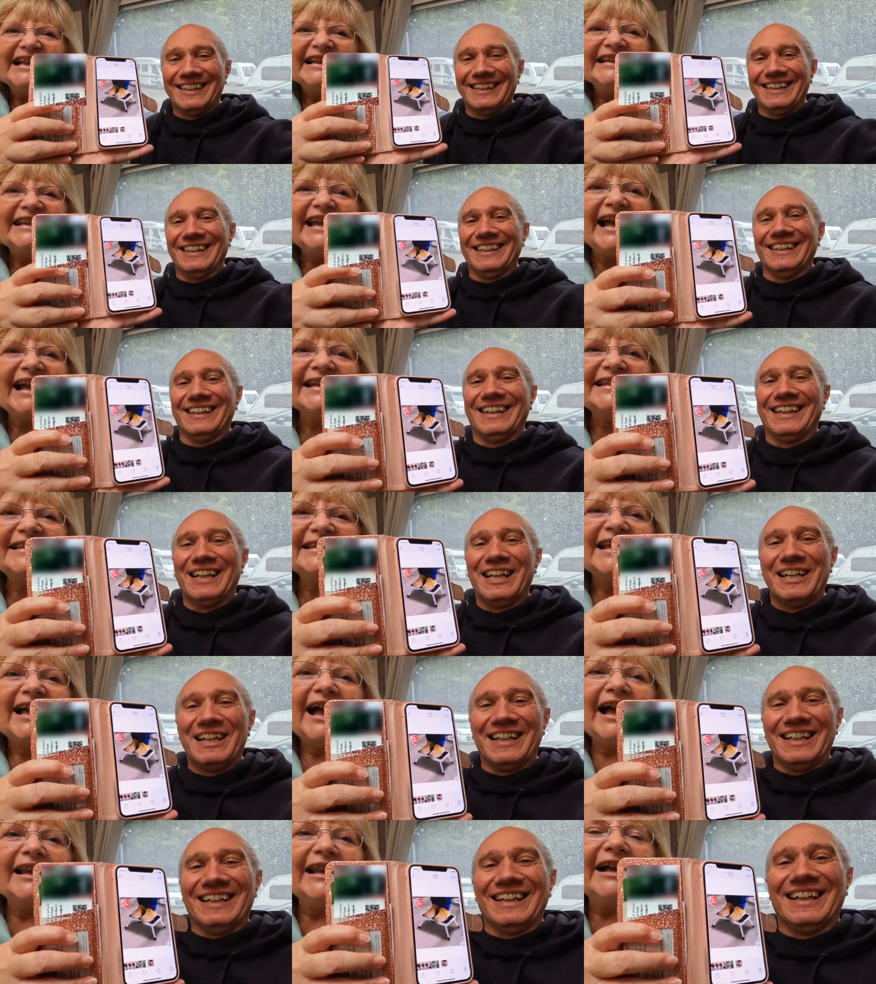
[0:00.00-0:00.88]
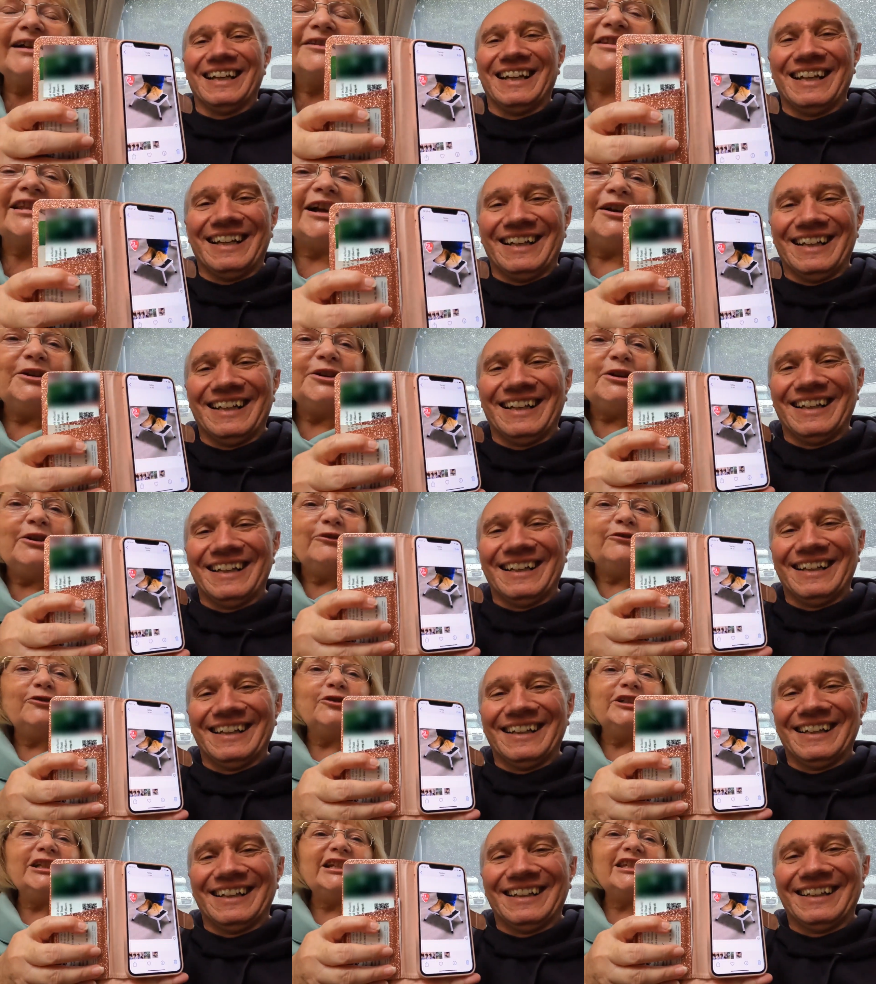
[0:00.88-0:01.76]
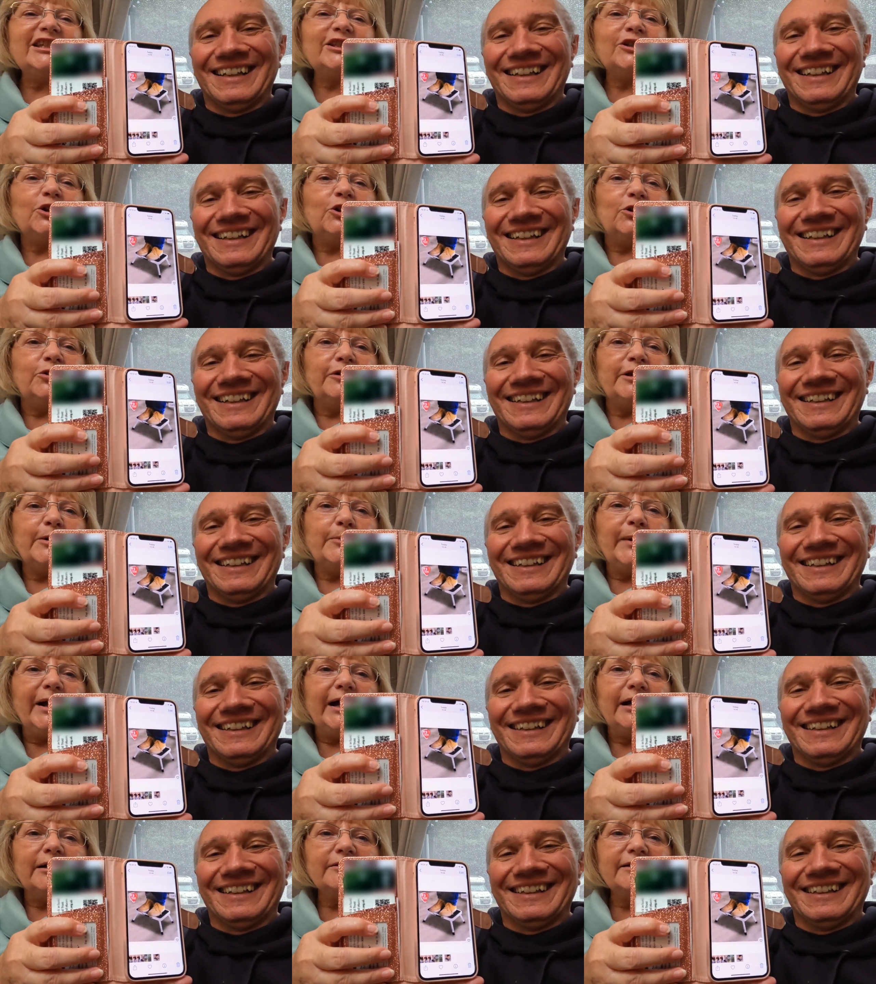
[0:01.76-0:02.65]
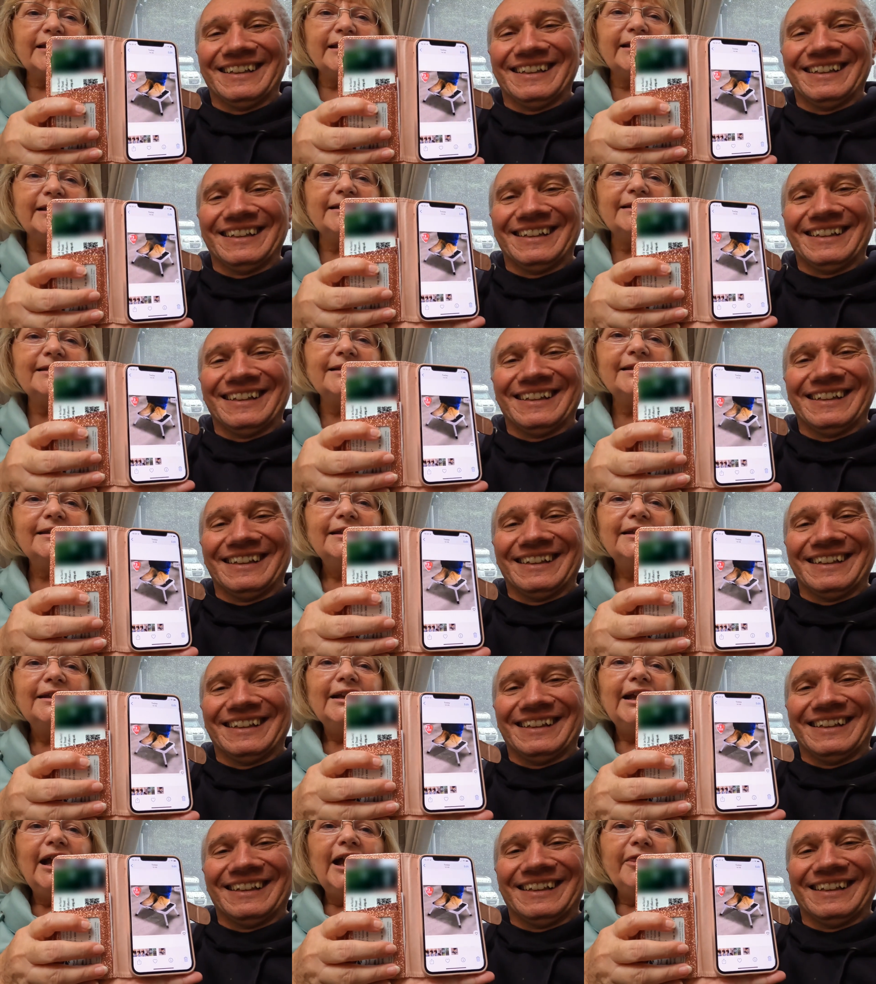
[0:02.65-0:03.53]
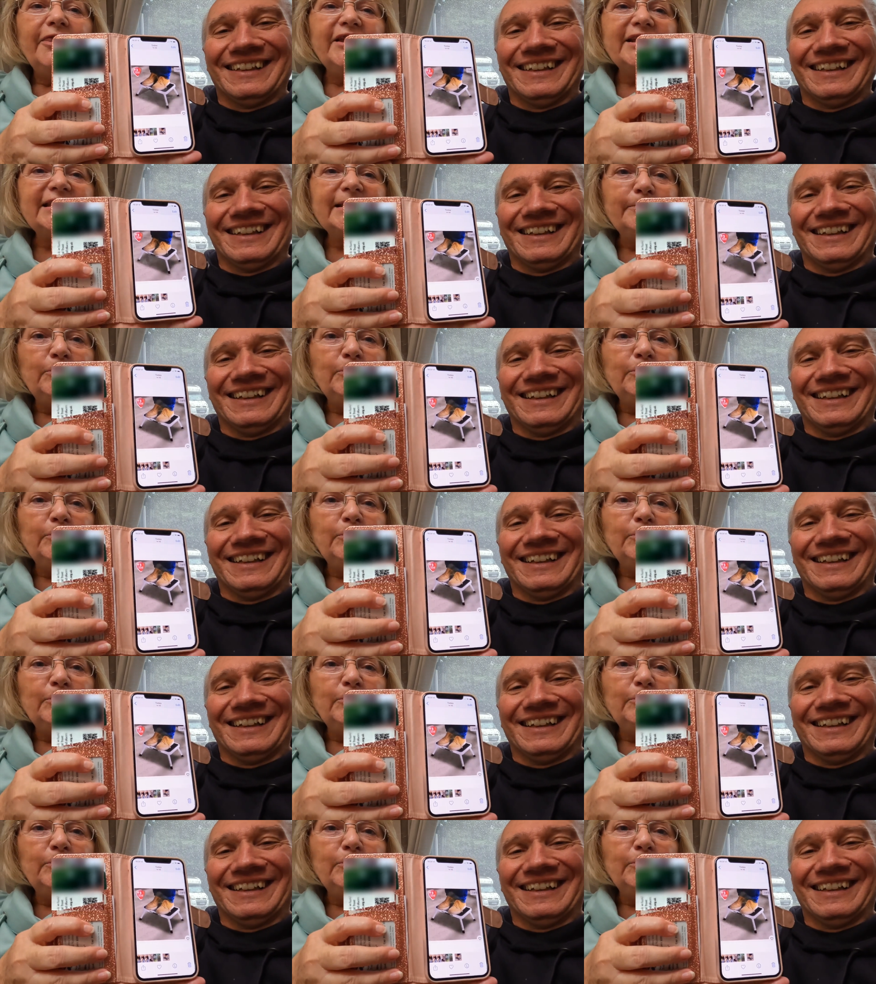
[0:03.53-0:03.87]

Speaker 1: Yes, and I'll tell you a funny story about it. This